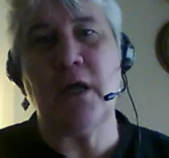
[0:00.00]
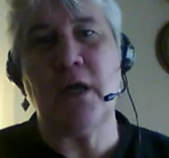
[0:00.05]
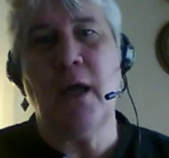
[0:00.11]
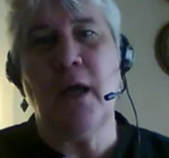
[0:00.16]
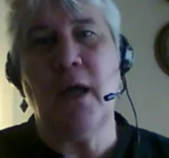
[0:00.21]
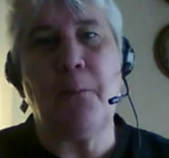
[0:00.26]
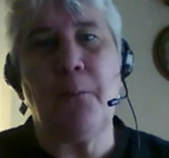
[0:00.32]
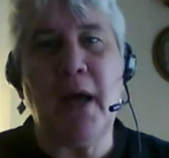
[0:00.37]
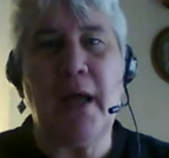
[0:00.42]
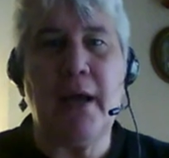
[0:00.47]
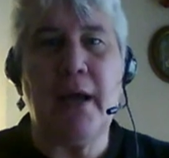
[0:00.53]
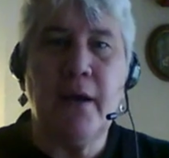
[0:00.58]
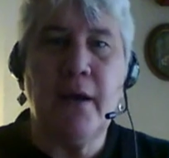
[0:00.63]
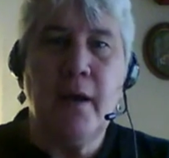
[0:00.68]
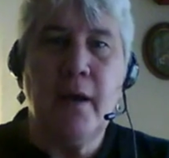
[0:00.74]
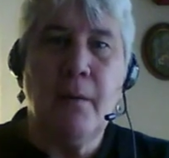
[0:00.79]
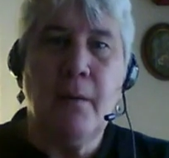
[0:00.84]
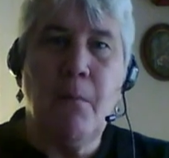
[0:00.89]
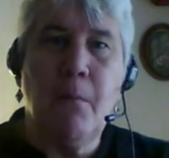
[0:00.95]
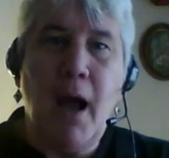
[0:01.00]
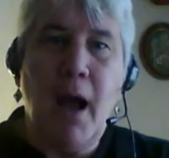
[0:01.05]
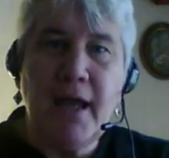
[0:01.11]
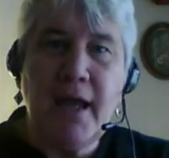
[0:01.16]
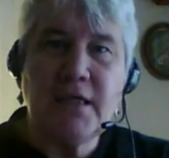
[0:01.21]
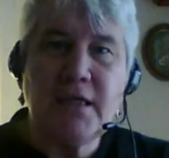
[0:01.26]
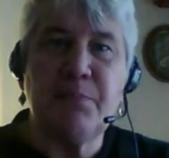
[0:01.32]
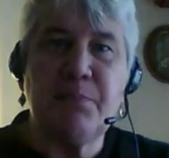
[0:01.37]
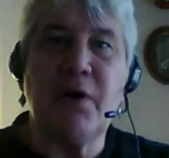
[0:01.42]
but my
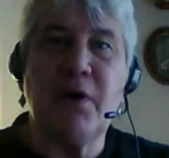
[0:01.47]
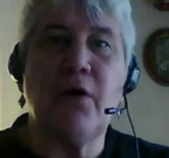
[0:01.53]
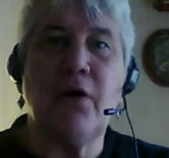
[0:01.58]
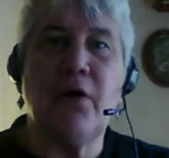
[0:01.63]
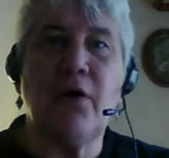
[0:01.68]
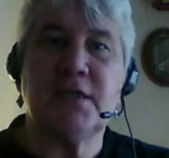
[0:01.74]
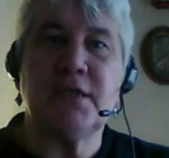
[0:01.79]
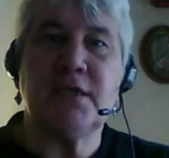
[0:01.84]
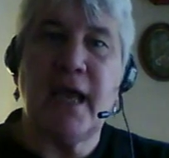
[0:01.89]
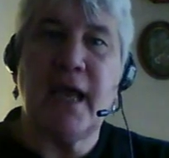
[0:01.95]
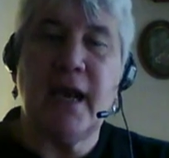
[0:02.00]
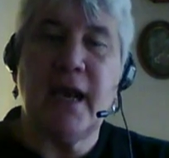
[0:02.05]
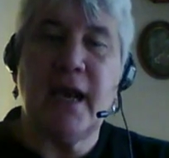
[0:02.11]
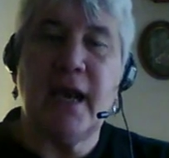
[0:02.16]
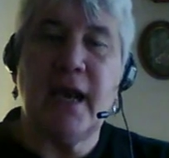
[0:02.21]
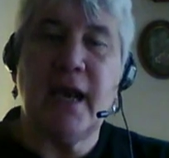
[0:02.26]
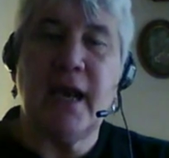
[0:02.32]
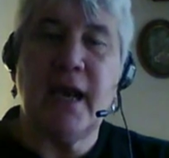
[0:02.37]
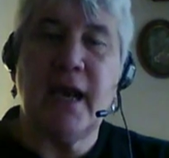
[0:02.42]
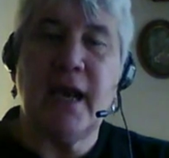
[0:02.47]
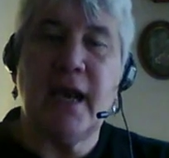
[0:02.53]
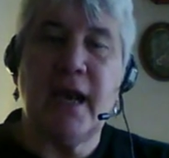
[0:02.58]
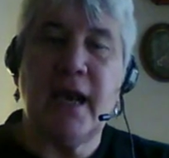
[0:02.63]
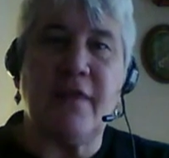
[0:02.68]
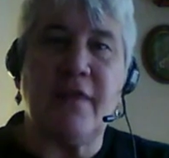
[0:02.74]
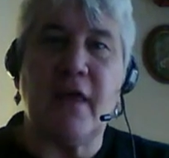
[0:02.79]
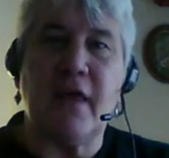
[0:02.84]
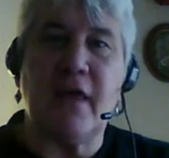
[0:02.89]
experience, and I
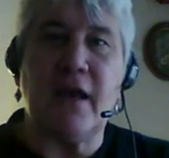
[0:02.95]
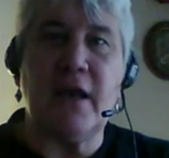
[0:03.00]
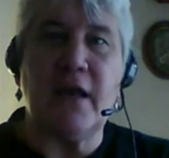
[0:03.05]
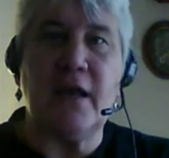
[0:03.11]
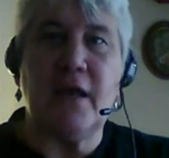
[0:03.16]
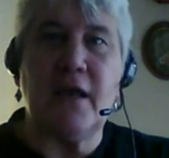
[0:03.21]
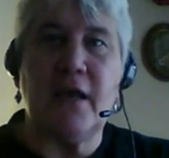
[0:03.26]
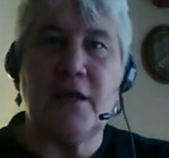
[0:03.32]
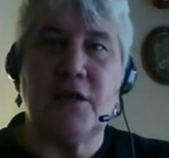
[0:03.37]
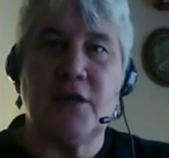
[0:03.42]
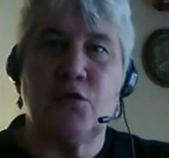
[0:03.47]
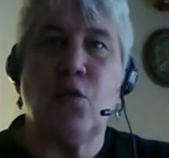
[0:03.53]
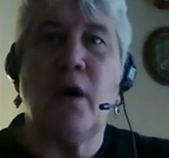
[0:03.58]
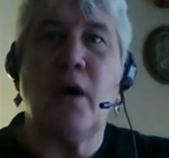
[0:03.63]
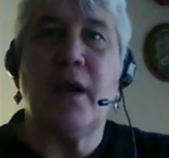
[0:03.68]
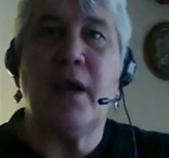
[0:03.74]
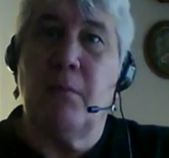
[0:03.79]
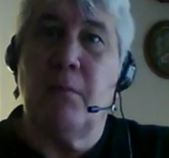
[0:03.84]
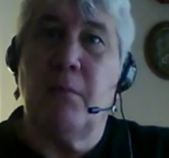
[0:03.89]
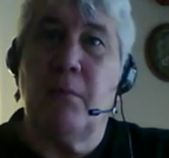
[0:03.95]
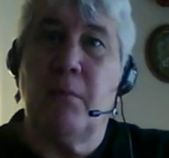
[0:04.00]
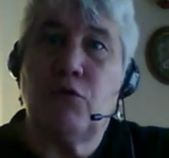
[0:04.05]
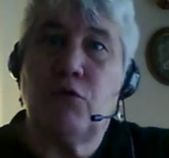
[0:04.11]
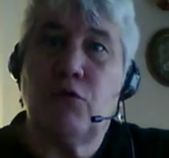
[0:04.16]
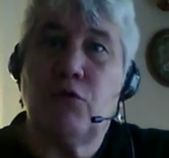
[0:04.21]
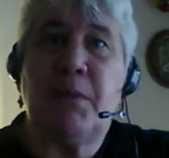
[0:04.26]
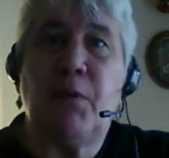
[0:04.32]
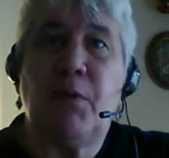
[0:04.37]
think that it's what
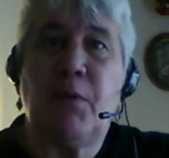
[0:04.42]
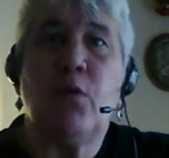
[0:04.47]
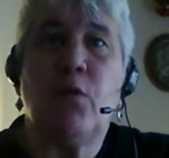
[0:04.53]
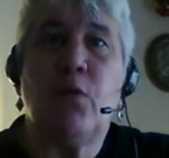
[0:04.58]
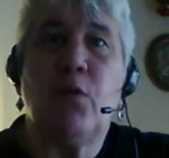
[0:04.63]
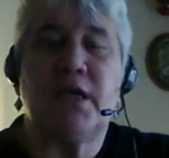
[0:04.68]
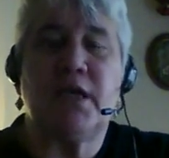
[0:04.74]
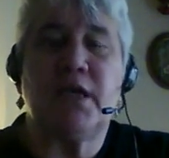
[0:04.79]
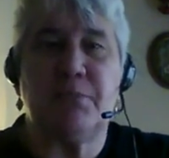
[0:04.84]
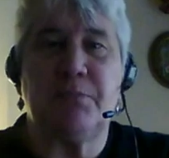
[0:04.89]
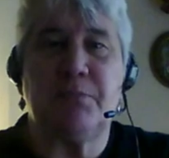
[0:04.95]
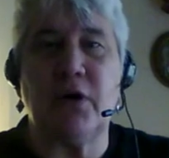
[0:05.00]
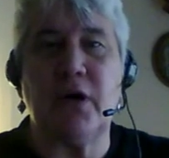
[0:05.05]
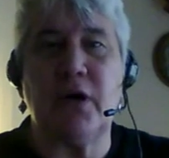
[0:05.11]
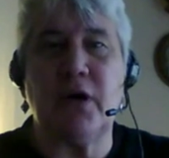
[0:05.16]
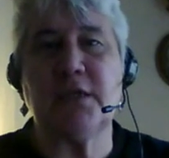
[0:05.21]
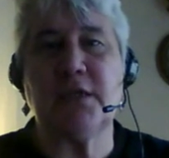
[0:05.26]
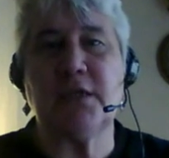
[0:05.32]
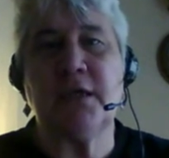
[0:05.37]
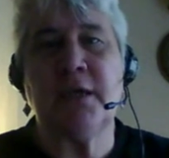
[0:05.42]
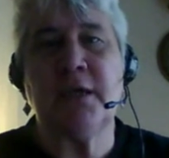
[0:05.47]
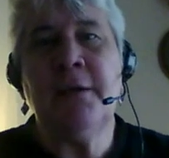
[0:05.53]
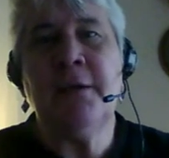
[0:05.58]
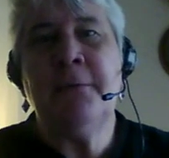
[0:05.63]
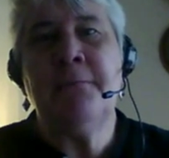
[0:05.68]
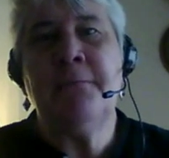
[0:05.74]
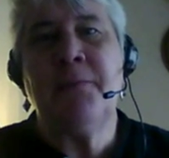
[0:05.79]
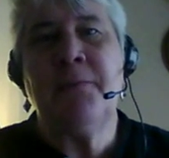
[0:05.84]
most people would experience,
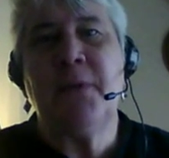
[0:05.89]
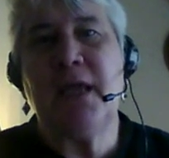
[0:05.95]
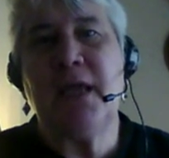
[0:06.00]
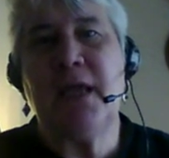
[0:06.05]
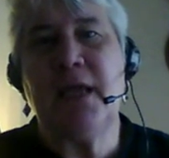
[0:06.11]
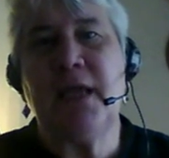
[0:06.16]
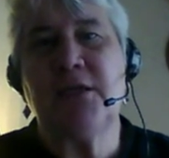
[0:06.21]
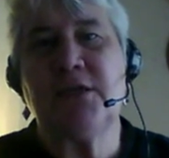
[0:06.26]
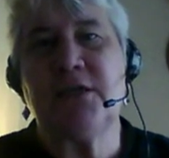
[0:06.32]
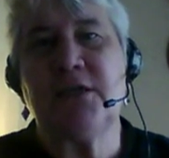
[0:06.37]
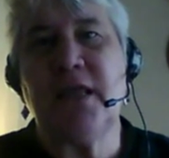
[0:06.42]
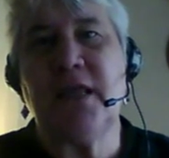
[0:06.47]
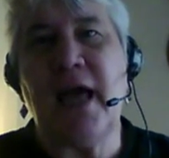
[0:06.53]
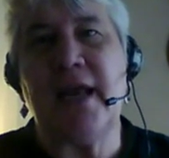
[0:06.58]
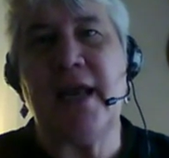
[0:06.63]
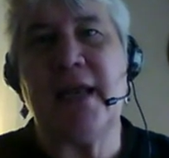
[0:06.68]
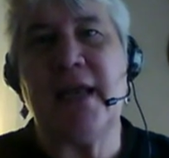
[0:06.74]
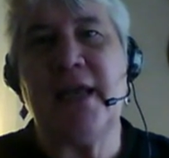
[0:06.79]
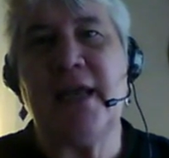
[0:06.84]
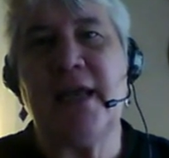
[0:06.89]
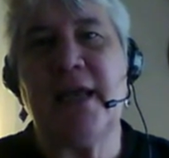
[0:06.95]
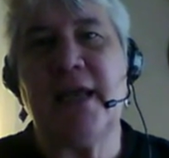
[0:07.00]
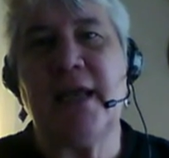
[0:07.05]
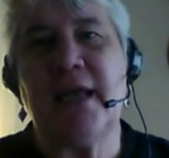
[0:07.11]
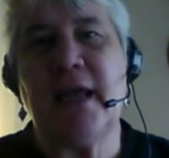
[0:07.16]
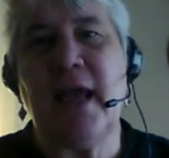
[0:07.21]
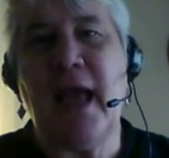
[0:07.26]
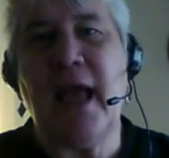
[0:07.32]
is that
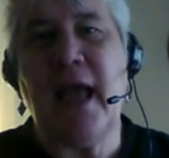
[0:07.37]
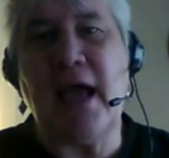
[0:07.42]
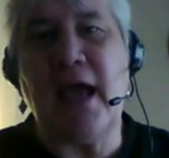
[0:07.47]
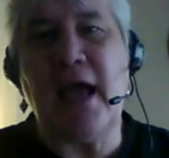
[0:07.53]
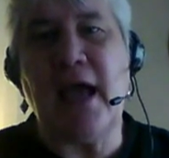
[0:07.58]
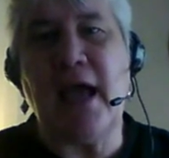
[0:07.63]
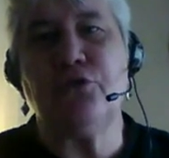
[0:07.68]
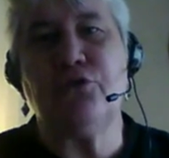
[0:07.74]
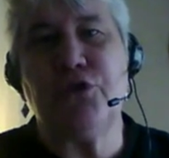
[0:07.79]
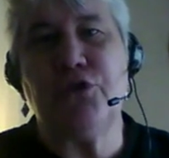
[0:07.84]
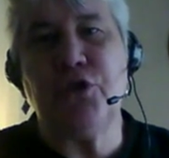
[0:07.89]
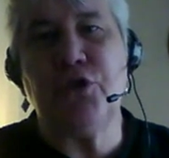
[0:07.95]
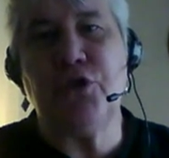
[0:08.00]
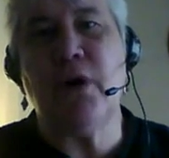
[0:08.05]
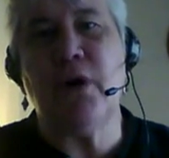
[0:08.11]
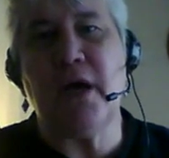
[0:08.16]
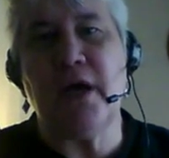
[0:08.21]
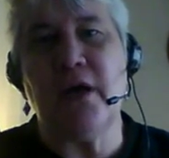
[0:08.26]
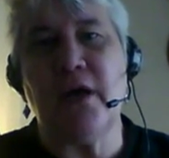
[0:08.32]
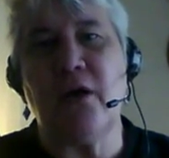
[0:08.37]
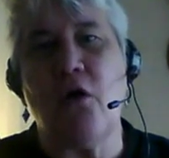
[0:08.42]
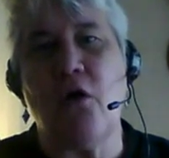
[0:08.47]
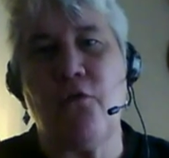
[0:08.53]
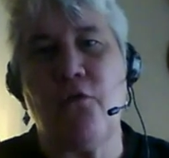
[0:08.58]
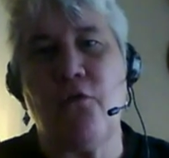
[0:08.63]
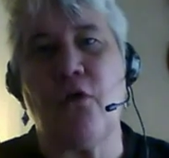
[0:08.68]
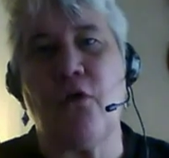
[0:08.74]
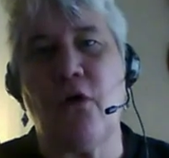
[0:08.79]
as you do it
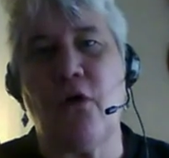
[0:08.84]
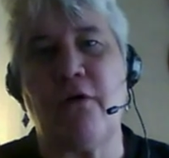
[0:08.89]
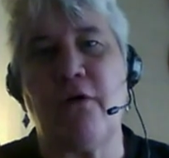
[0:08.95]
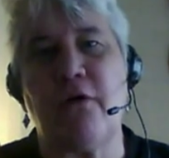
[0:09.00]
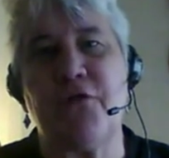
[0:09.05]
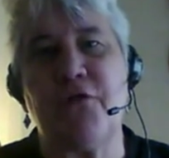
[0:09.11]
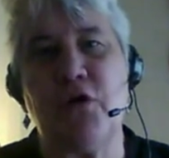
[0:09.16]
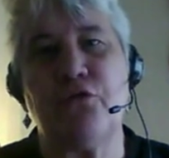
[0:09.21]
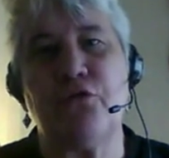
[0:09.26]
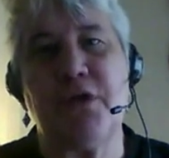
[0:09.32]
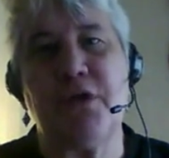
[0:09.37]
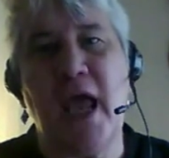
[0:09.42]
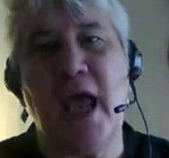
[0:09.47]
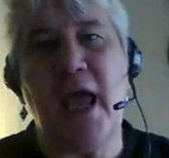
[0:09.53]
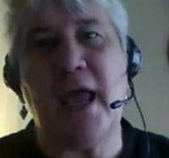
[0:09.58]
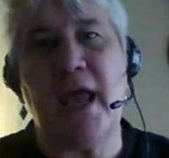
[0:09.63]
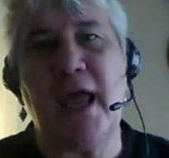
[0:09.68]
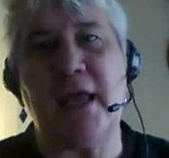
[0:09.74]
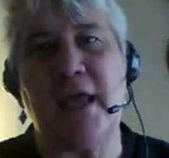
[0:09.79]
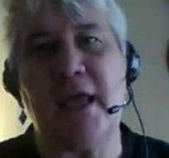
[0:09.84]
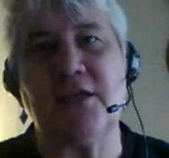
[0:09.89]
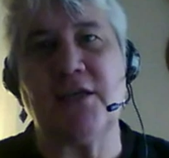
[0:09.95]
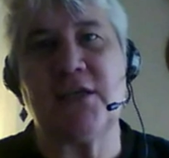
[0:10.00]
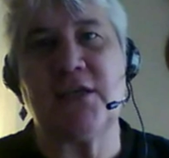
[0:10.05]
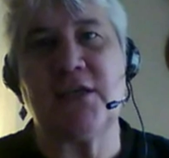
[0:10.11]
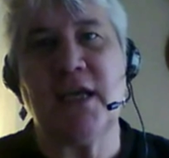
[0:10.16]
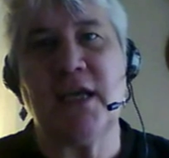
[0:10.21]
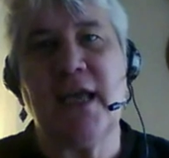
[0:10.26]
over a few
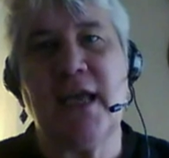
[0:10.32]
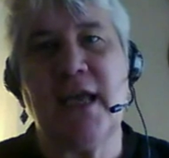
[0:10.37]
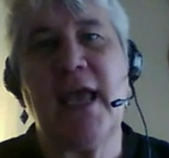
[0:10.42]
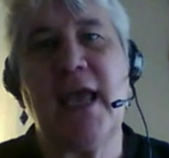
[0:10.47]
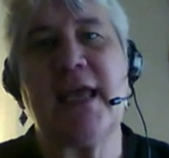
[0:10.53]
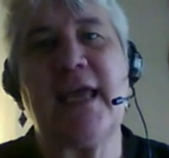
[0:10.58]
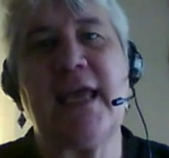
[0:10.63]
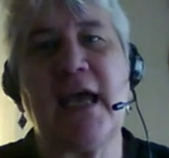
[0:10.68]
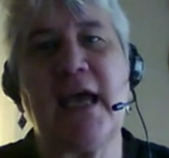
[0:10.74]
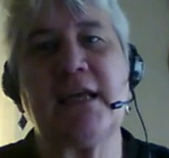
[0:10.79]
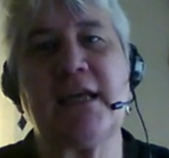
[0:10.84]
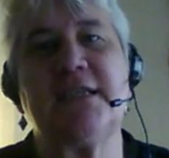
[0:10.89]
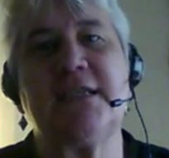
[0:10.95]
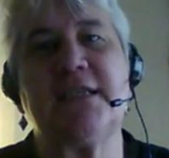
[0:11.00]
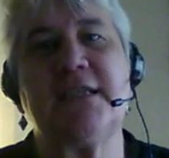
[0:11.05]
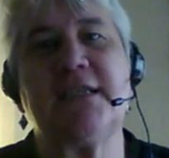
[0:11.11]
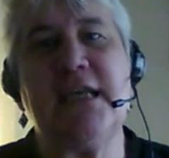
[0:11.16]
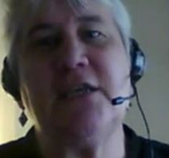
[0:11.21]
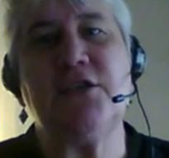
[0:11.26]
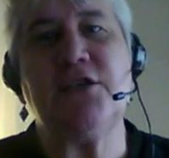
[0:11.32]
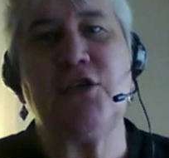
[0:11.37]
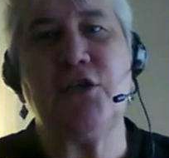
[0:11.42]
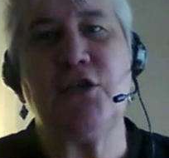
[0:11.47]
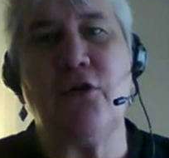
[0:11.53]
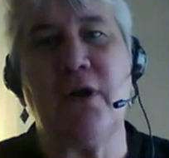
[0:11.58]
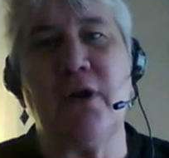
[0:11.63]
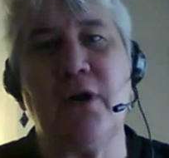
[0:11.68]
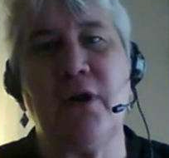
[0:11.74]
days, it gets
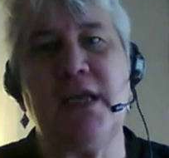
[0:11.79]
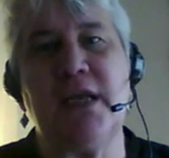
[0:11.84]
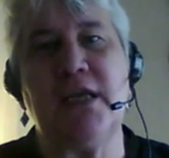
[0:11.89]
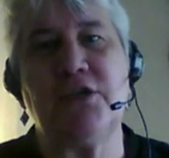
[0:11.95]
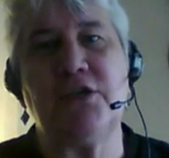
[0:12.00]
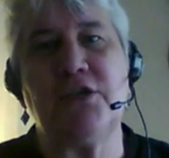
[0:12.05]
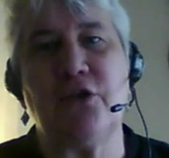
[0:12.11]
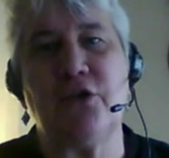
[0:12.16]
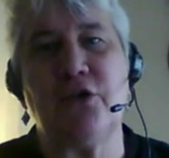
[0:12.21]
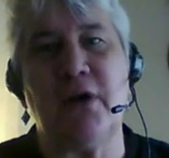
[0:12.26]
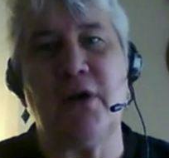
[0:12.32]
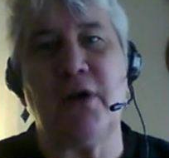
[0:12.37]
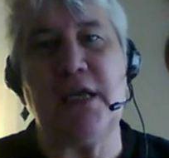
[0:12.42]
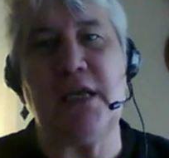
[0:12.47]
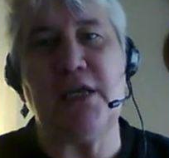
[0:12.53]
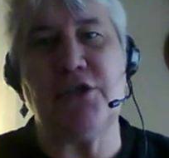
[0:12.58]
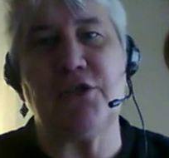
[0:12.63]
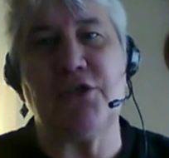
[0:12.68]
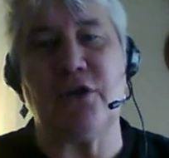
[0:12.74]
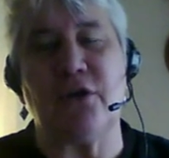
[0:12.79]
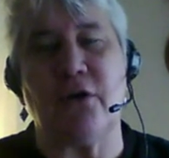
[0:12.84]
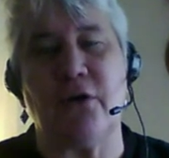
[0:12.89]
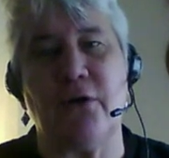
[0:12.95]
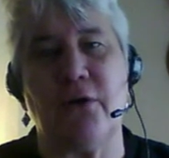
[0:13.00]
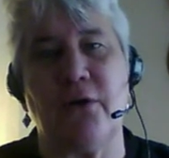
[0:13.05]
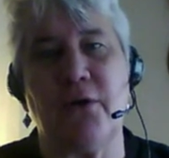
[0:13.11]
easier and easier and easier.